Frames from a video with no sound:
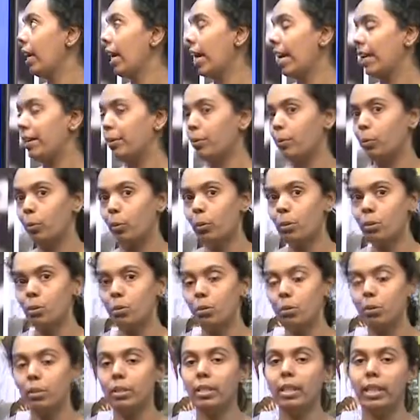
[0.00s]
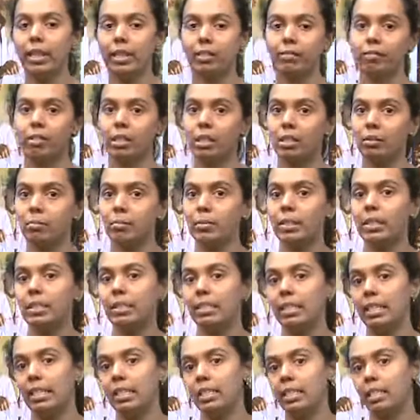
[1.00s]
and also the environment
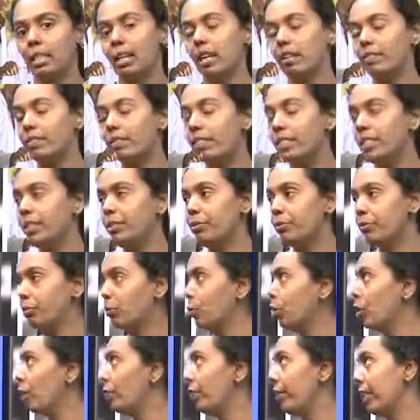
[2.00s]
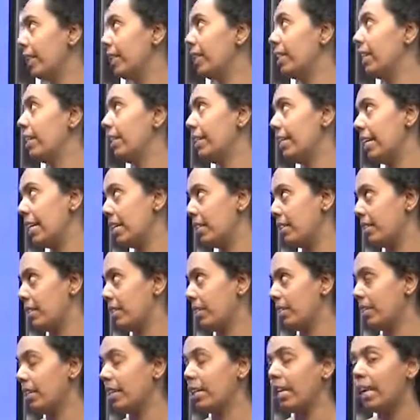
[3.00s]
is covered full with dust,
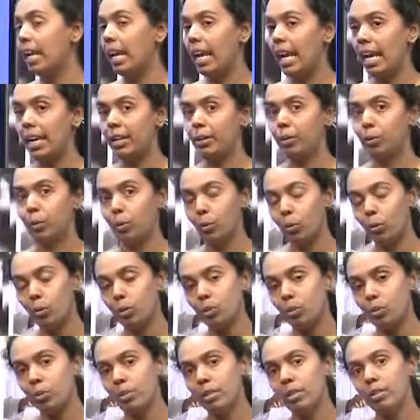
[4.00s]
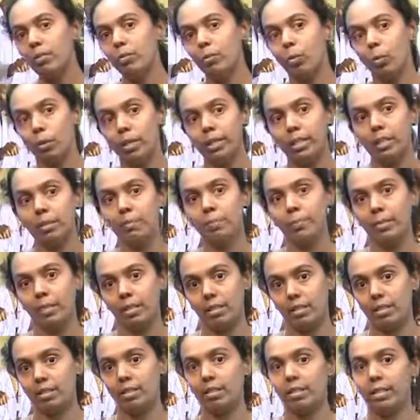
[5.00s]
and also the water
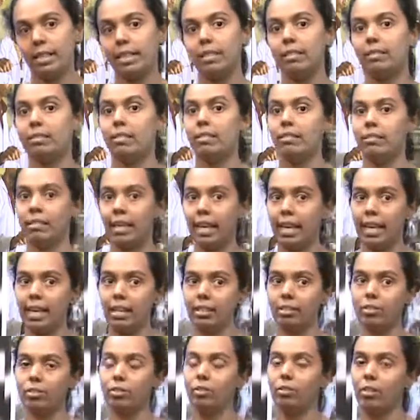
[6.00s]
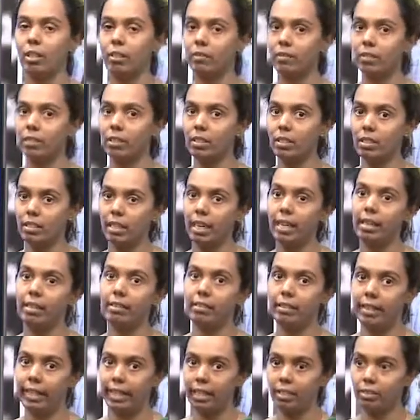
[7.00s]
present in the tanks, rivers and
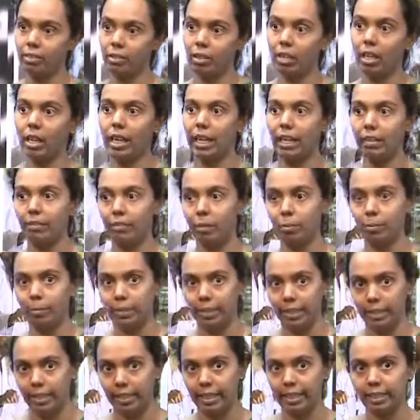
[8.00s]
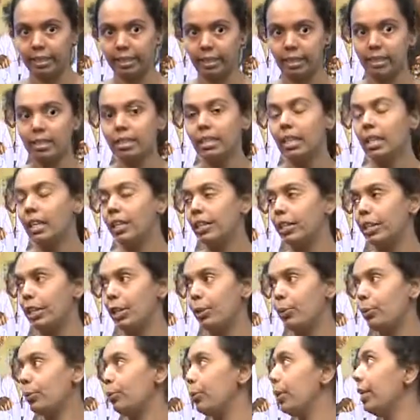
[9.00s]
lakes are evaporated due
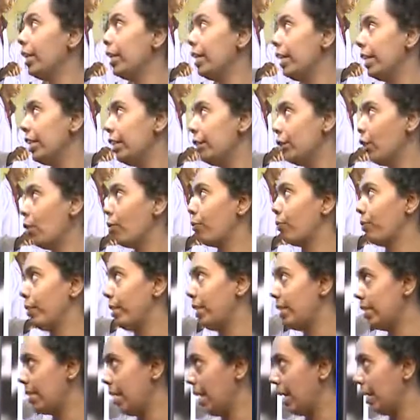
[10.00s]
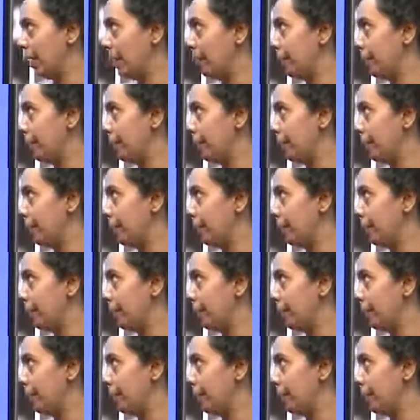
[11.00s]
to the heat of the sun.